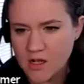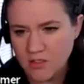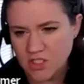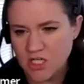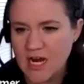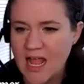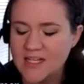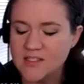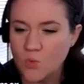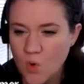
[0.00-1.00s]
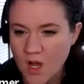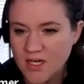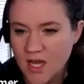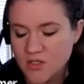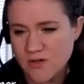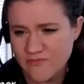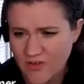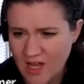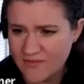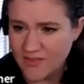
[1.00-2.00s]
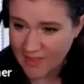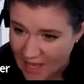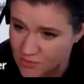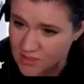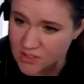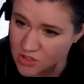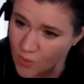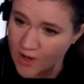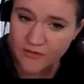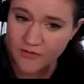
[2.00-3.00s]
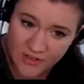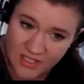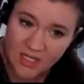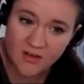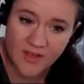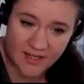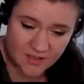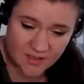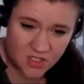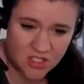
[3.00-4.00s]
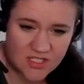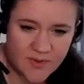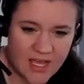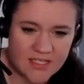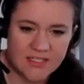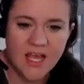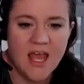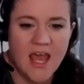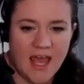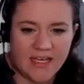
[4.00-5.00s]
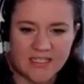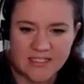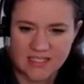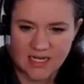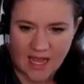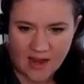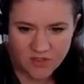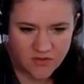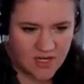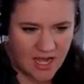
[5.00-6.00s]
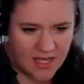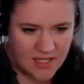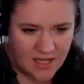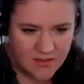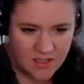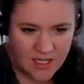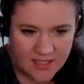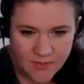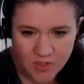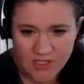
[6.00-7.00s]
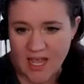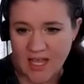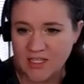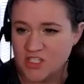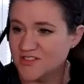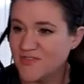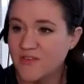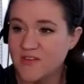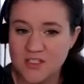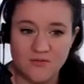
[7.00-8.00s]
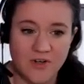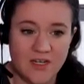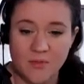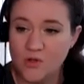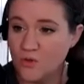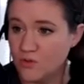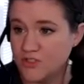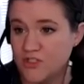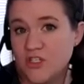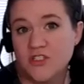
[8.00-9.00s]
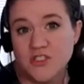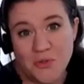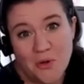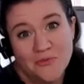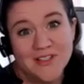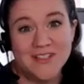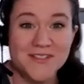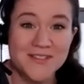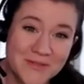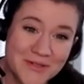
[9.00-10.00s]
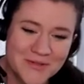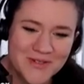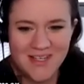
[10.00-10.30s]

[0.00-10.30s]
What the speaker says: Culture has 105,000 square feet of exhibition space and can see an average of 9,000 guests per day. Just found this in a random Google search, so hopefully it's true.